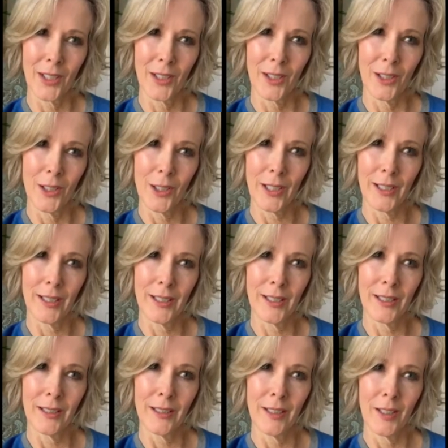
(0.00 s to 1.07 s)
Look at
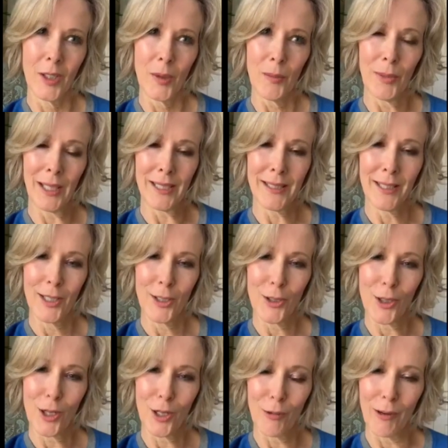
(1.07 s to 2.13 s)
the blessings
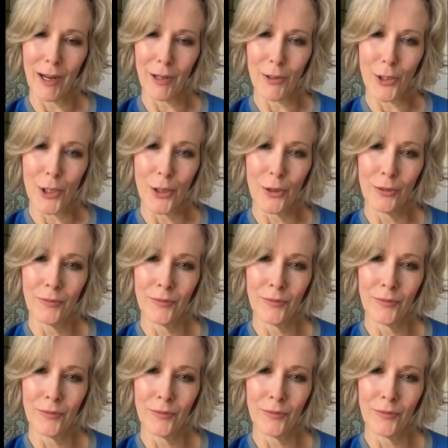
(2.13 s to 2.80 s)
all around you.